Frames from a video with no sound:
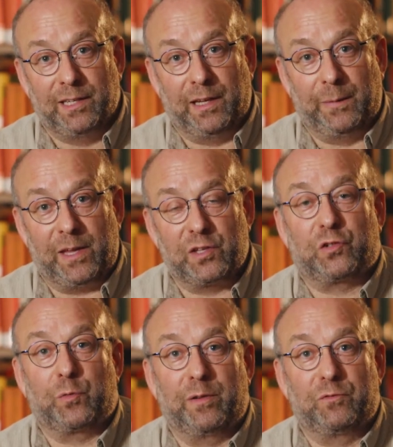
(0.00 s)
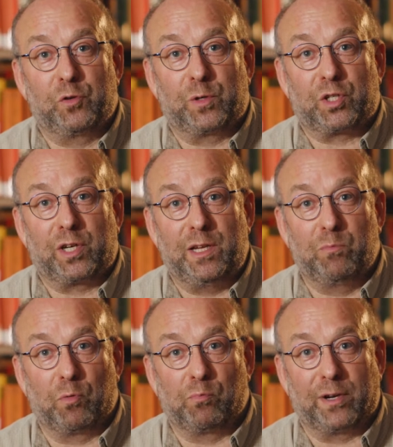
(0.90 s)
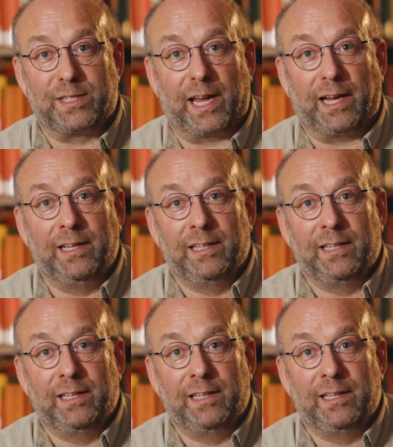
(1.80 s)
in the history of Jewish and Hebrew printing.